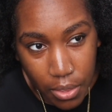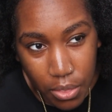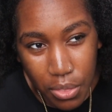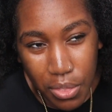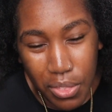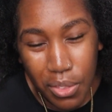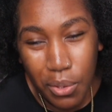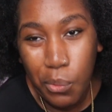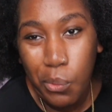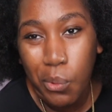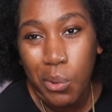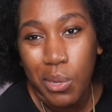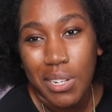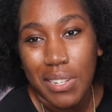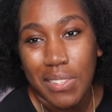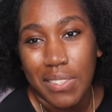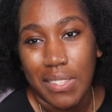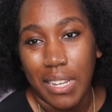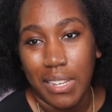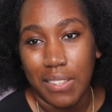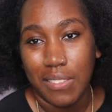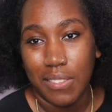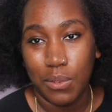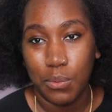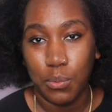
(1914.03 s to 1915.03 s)
the water is
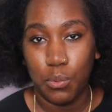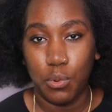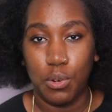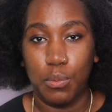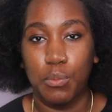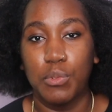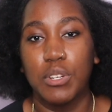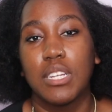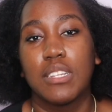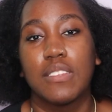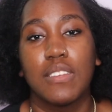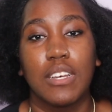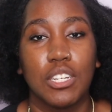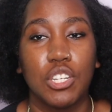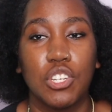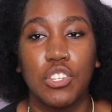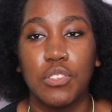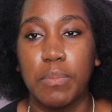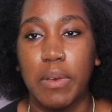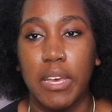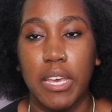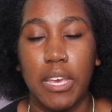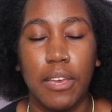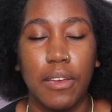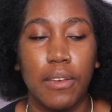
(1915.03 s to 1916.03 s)
nice and warm when it touches
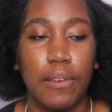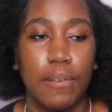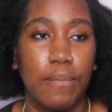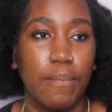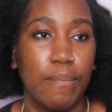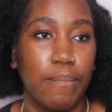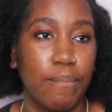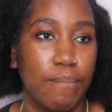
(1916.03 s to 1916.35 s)
my hair.